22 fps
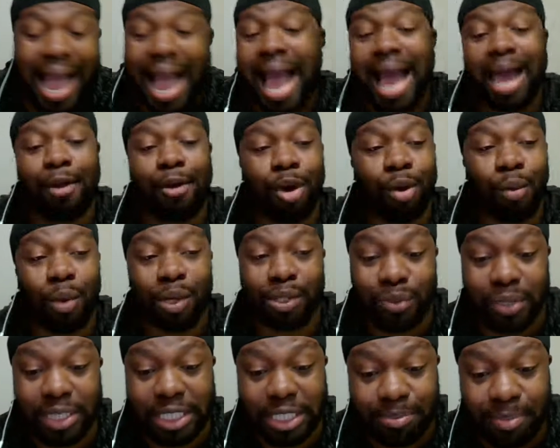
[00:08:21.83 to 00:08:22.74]
I don't know what
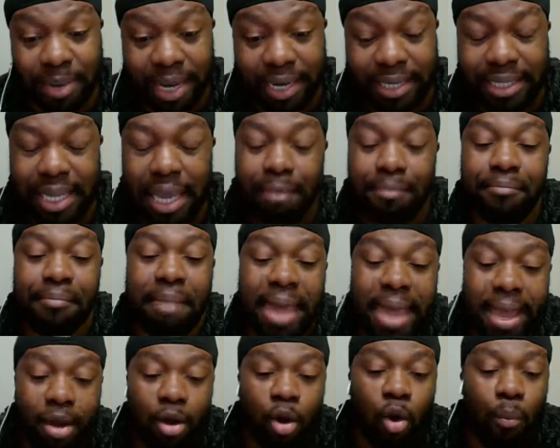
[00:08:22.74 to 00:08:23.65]
to expect. They
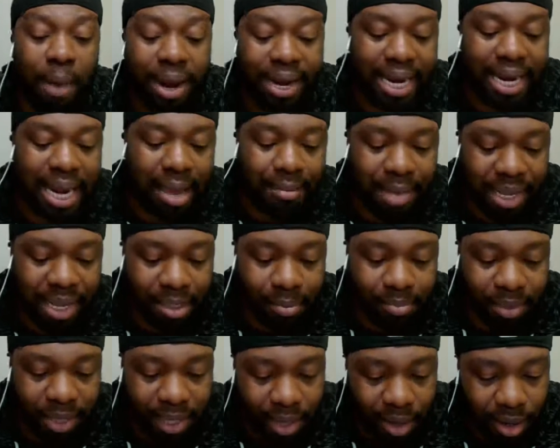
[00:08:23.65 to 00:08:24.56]
may or may not make the
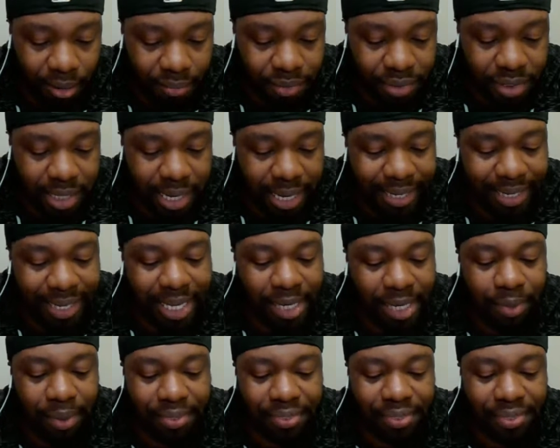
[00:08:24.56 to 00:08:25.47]
playoffs. And
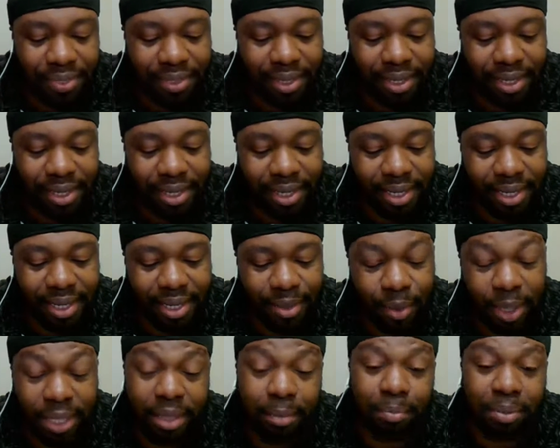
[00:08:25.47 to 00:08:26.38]
then with
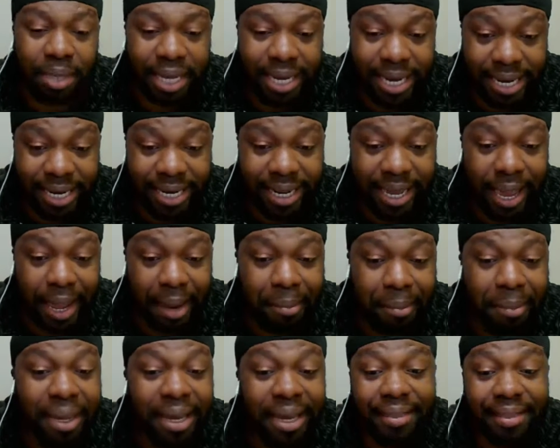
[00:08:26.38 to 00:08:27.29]
the play-in
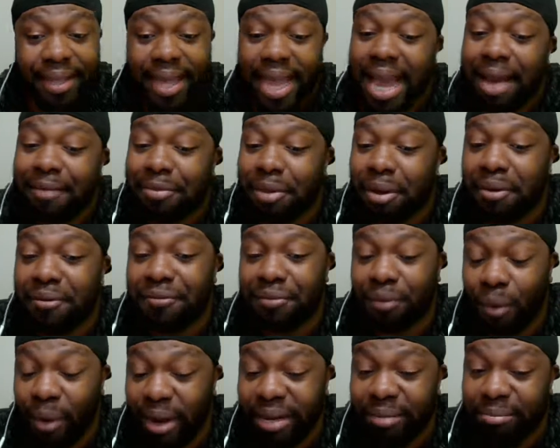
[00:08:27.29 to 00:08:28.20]
game, they have to
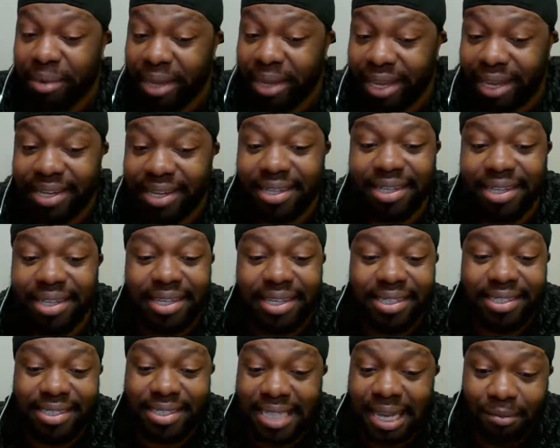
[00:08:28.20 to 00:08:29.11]
avoid being
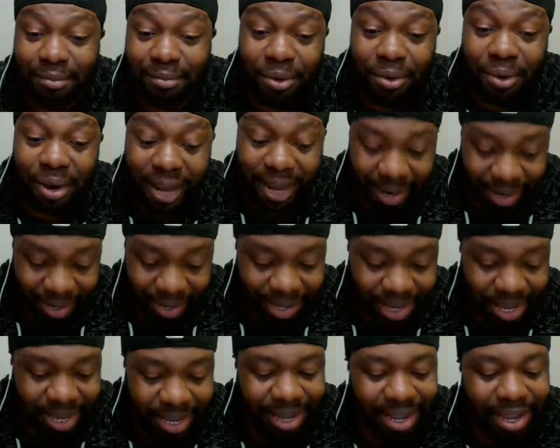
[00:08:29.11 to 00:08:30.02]
7 or 8.
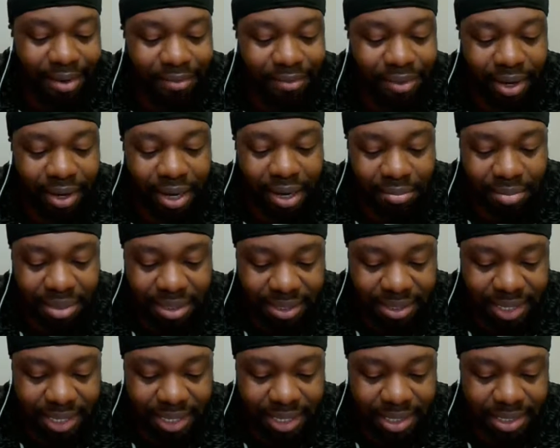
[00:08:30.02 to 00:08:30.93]
If they're number
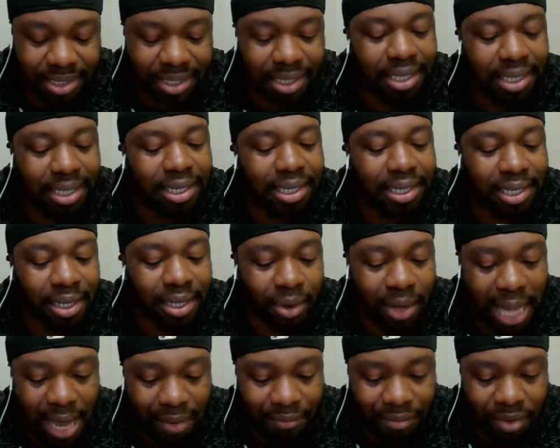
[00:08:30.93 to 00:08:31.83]
6,
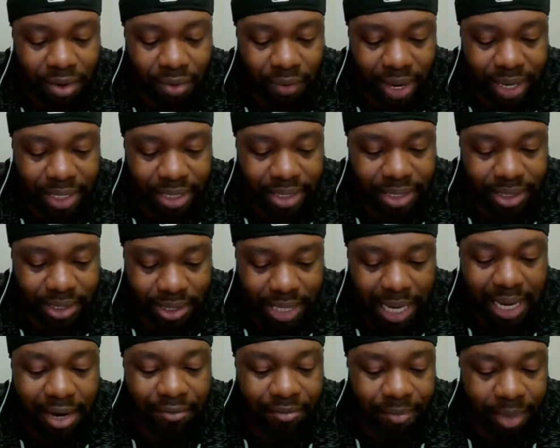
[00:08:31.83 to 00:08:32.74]
they'll have a great
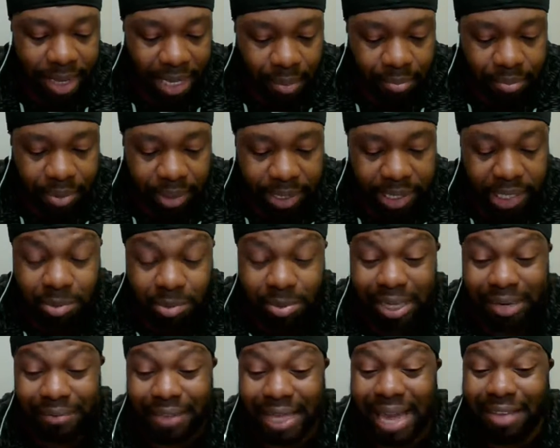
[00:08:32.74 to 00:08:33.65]
shot of making the playoffs.
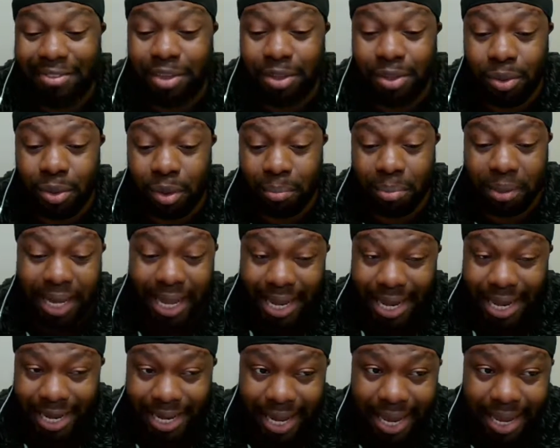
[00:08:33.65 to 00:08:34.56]
But if they have to do a
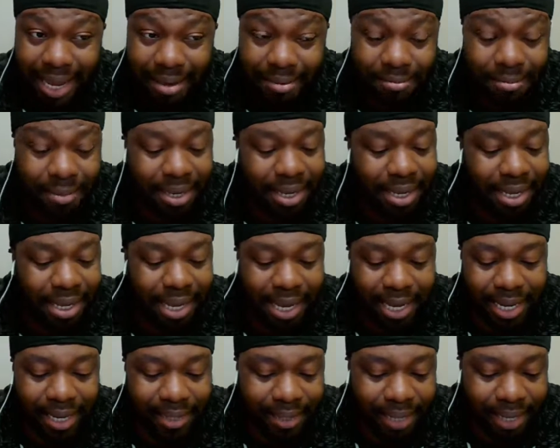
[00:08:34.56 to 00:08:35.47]
play-in game,
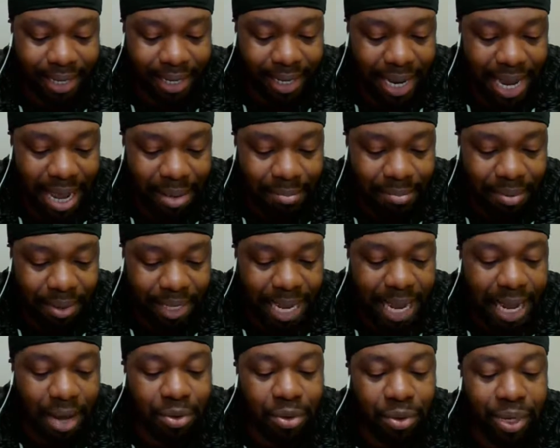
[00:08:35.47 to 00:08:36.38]
anything can happen.
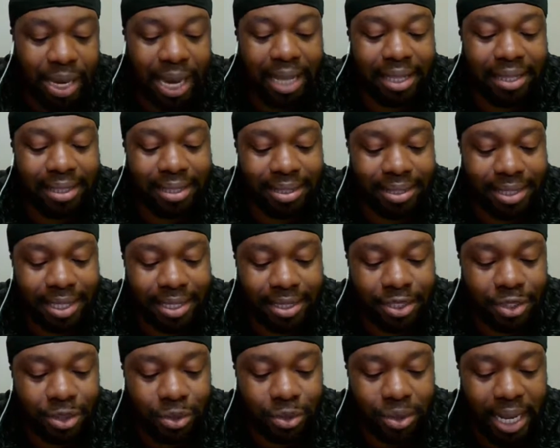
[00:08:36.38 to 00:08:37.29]
Now, you got
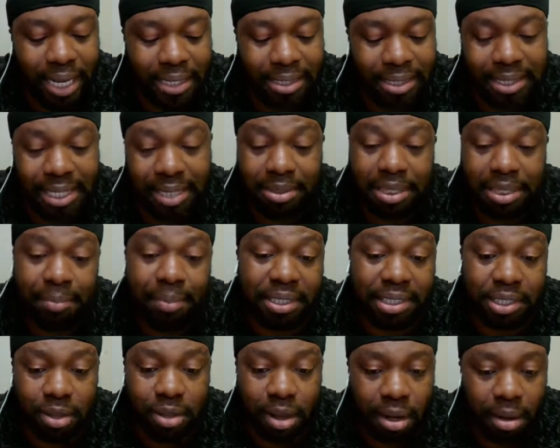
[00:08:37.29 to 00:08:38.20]
these 2 next teams I'm
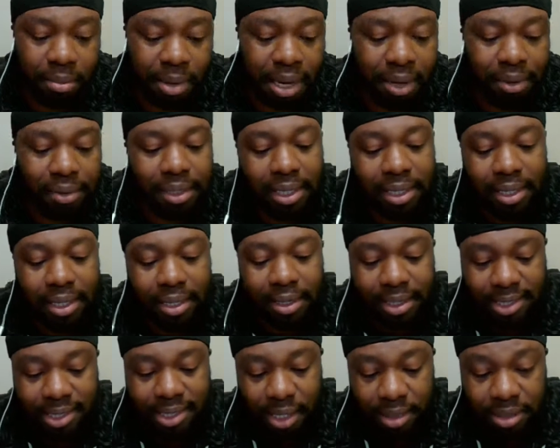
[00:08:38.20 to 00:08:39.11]
about to talk about.
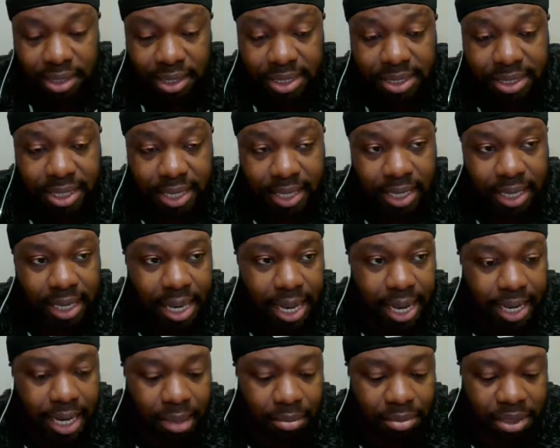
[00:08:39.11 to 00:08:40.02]
The Celtics are sitting
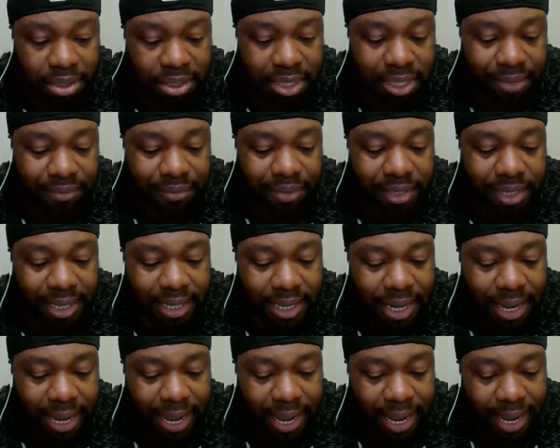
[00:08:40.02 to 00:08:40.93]
at number 7
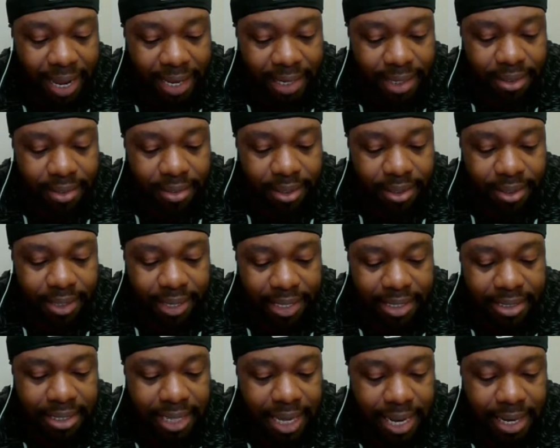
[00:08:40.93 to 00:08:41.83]
and the
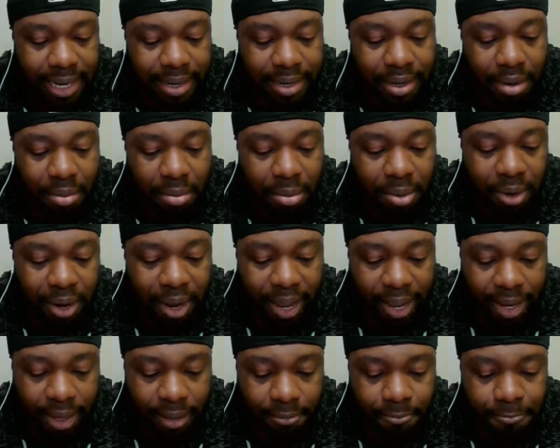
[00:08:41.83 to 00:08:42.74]
Knicks at number
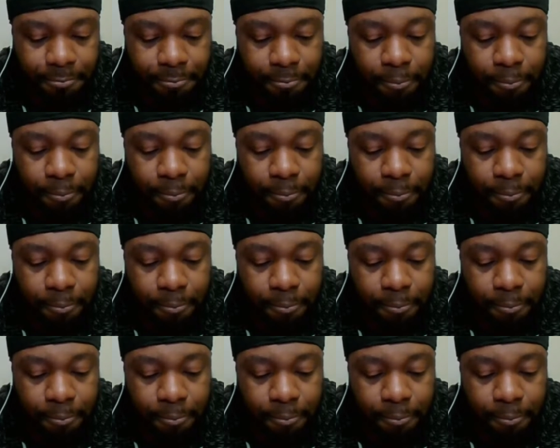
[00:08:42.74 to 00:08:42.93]
8.